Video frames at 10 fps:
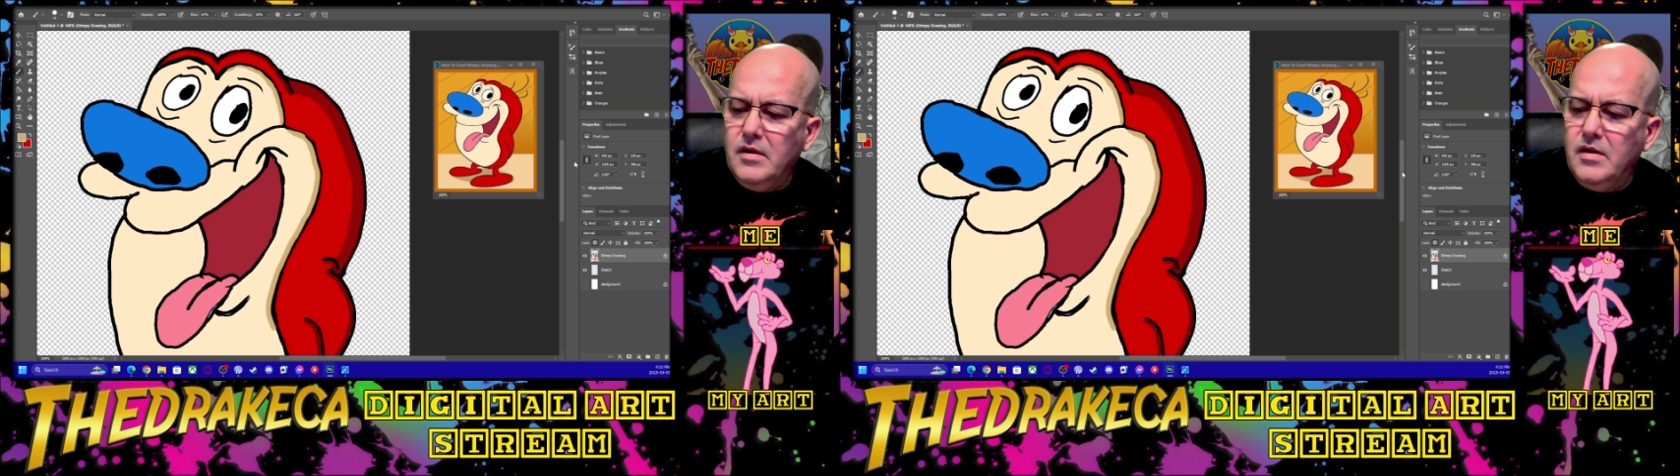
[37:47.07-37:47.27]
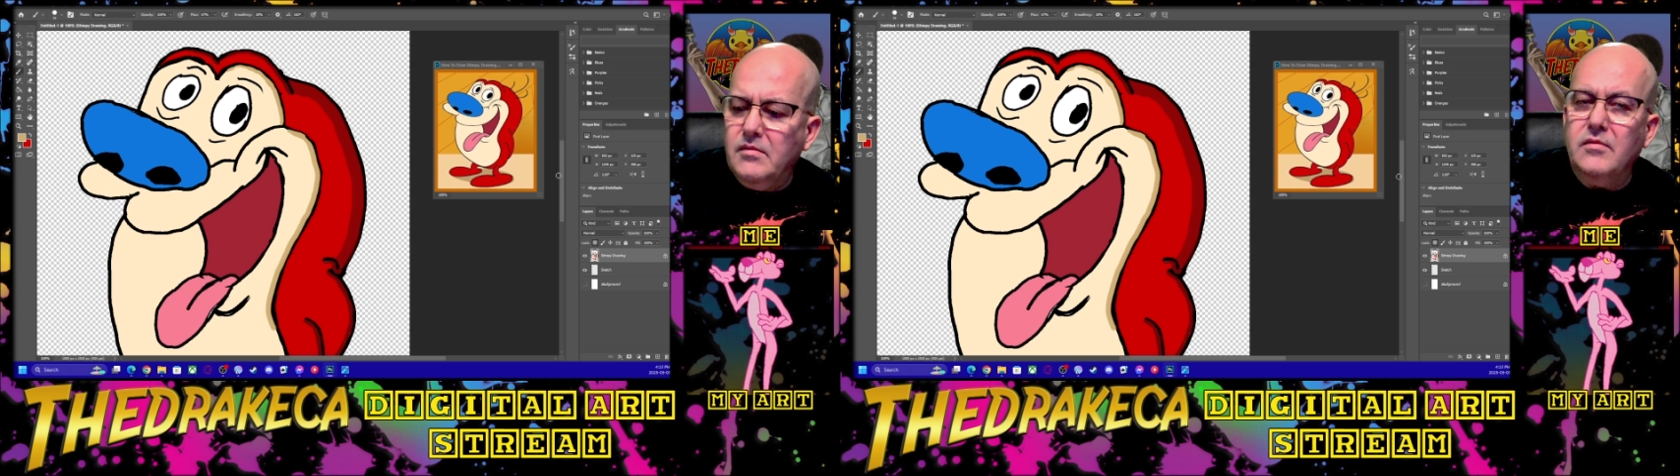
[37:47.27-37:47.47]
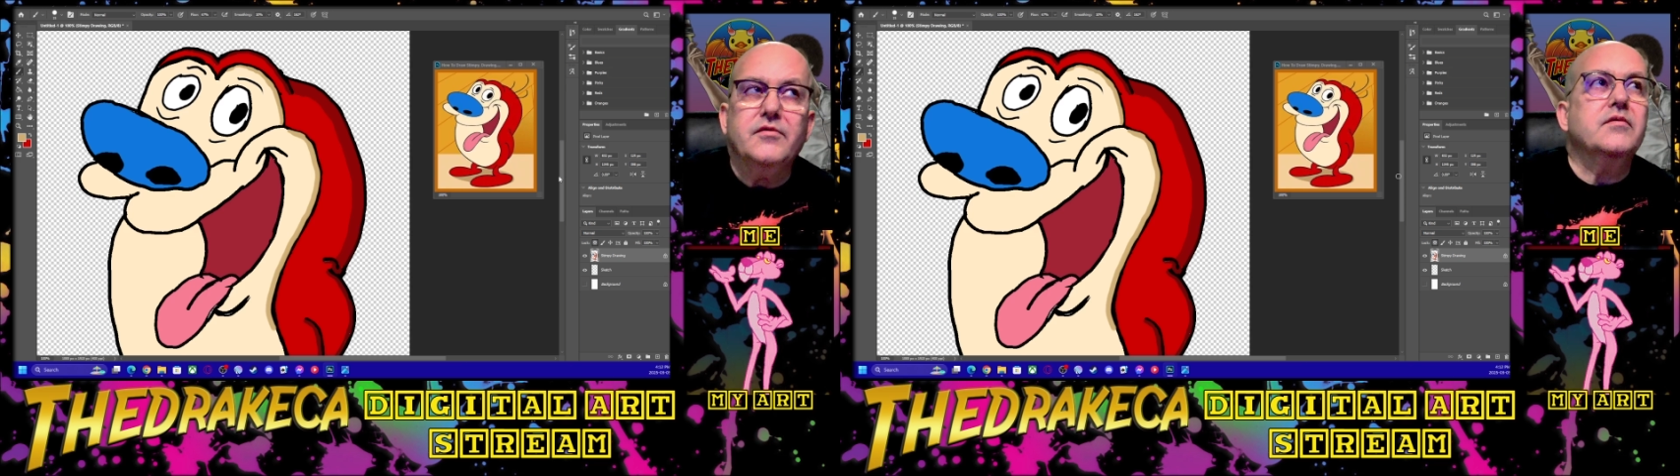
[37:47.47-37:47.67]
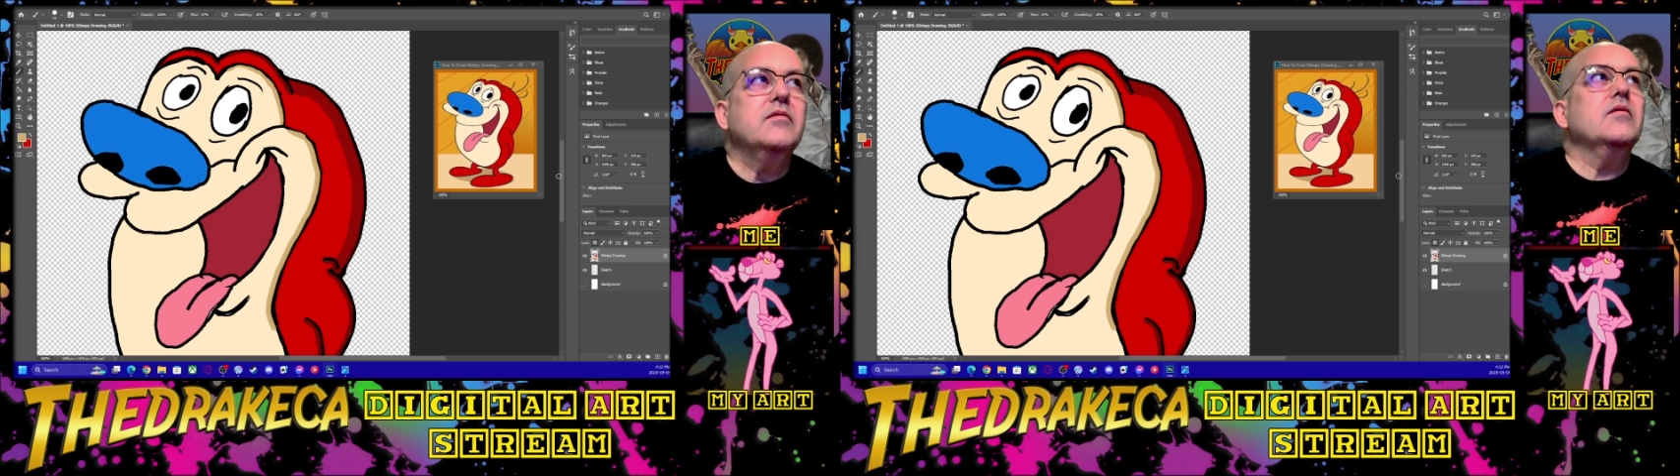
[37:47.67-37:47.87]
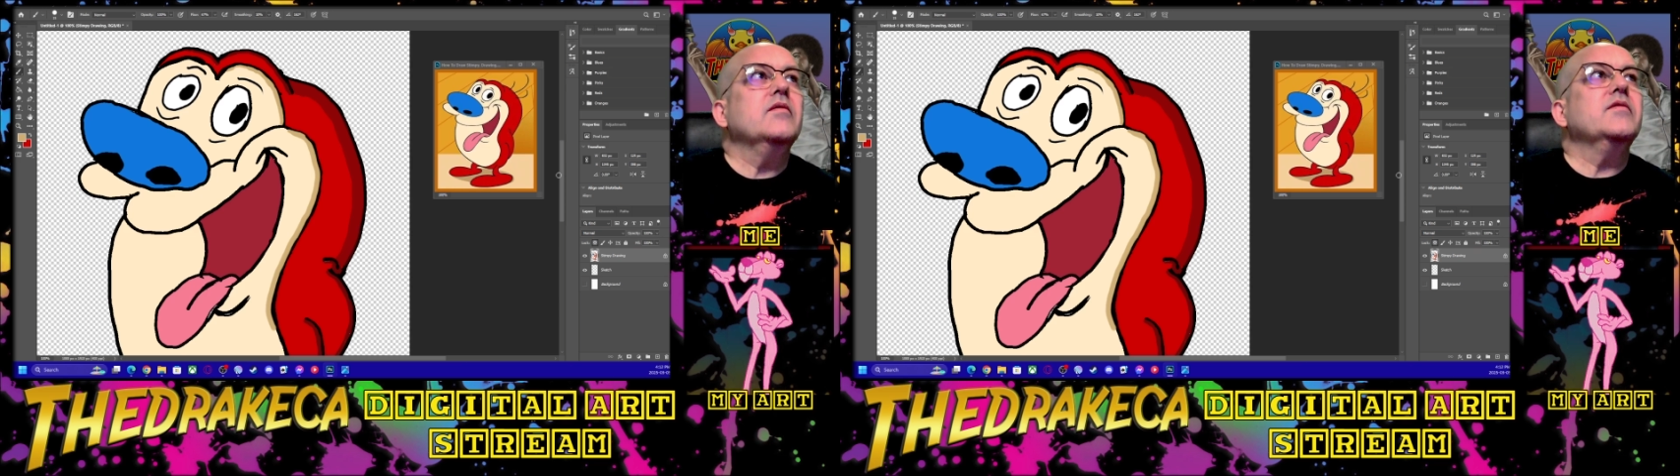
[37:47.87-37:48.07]
And we'll
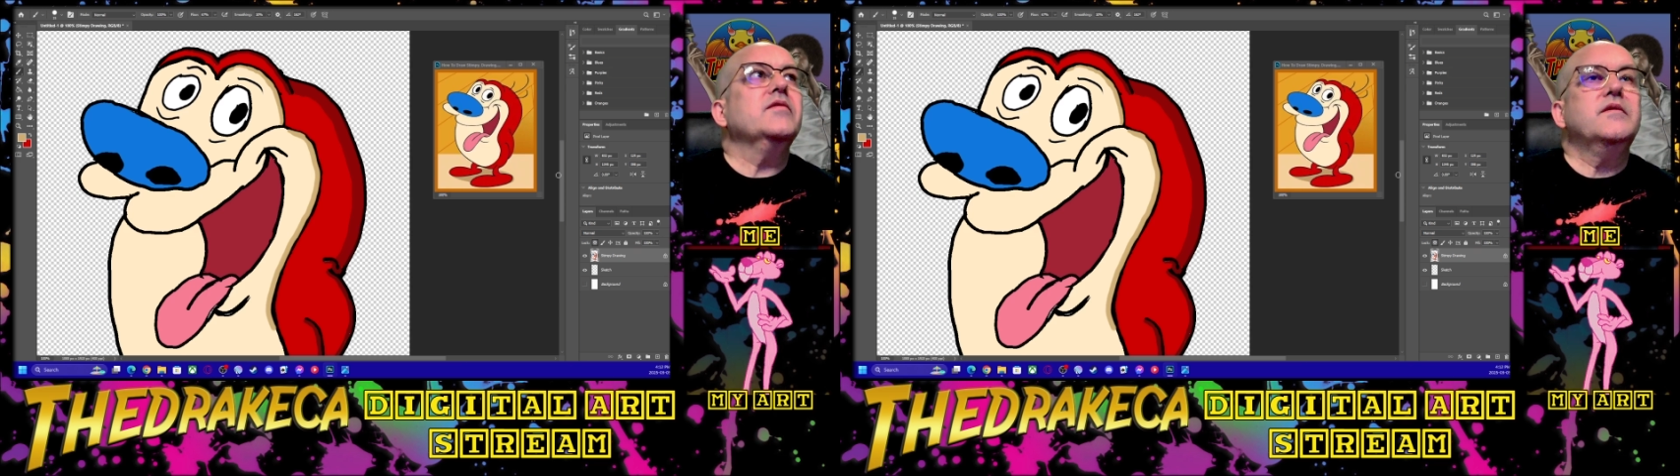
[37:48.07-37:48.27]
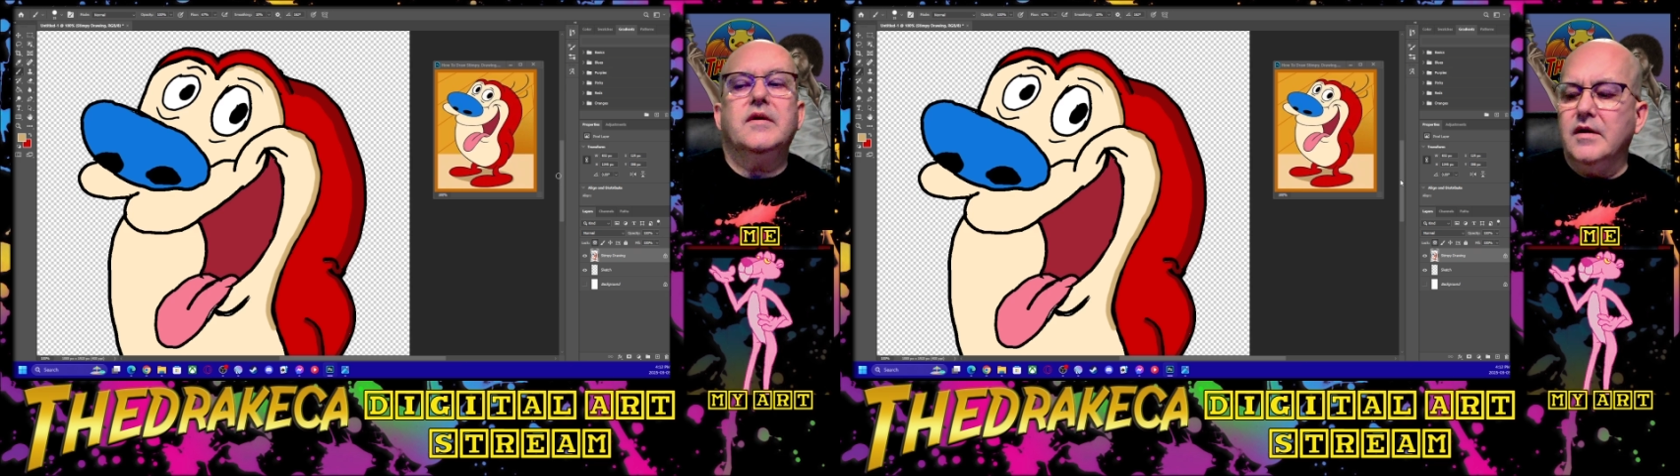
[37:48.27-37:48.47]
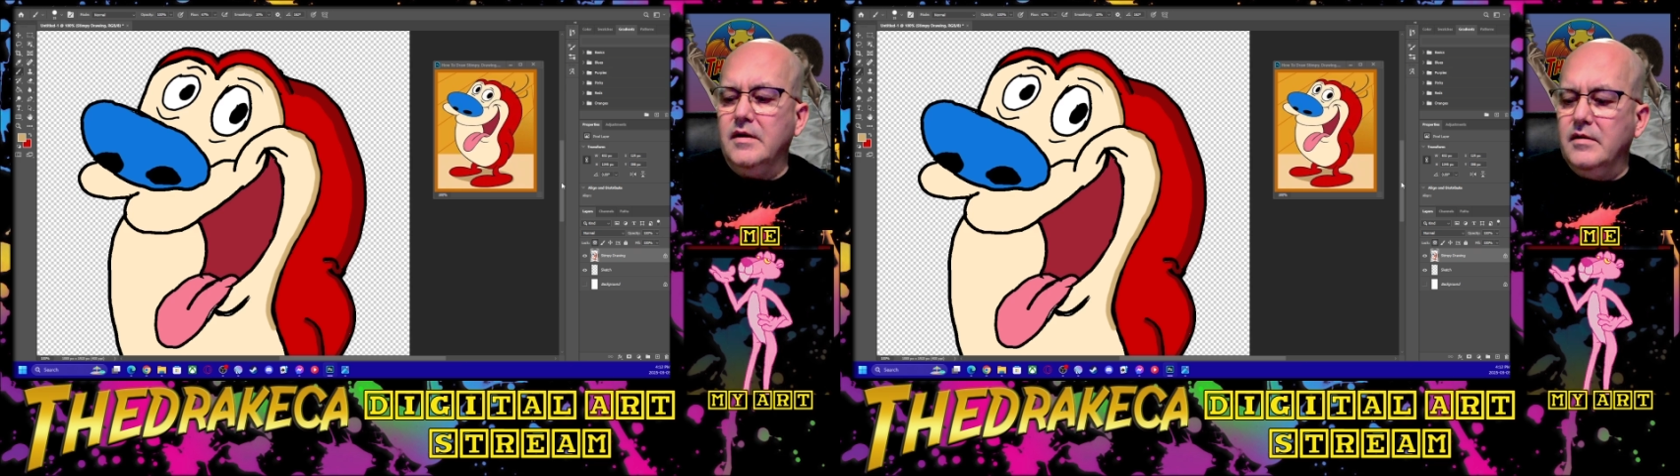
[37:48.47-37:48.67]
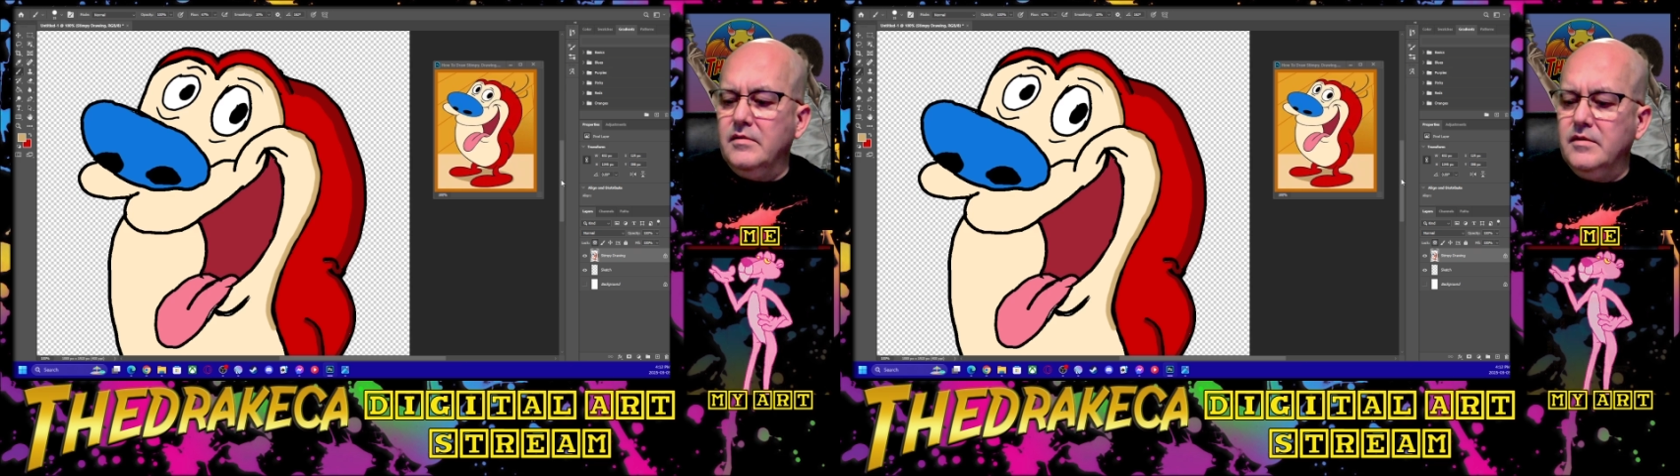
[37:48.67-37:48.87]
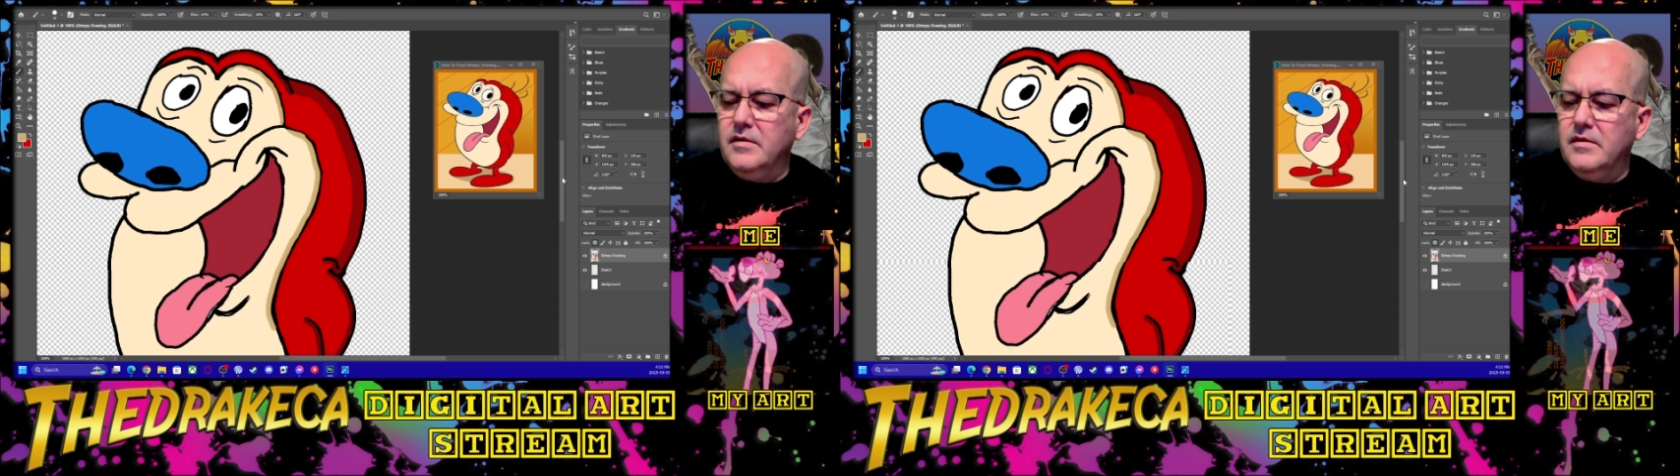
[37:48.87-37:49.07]
scroll this
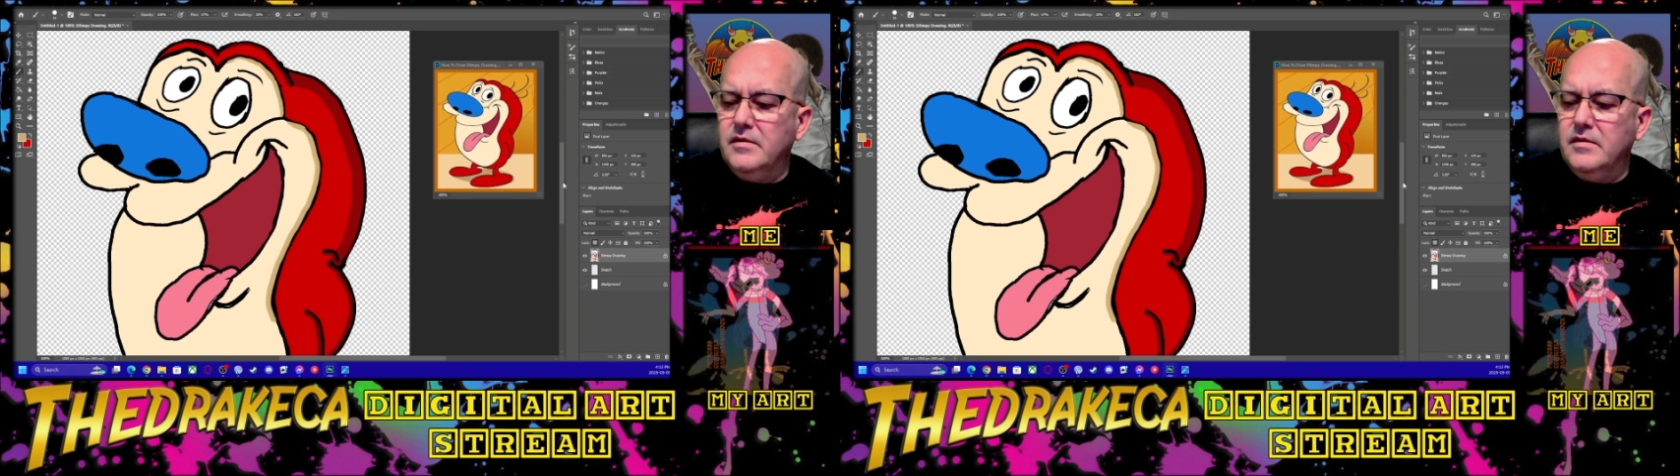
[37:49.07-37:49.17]
down.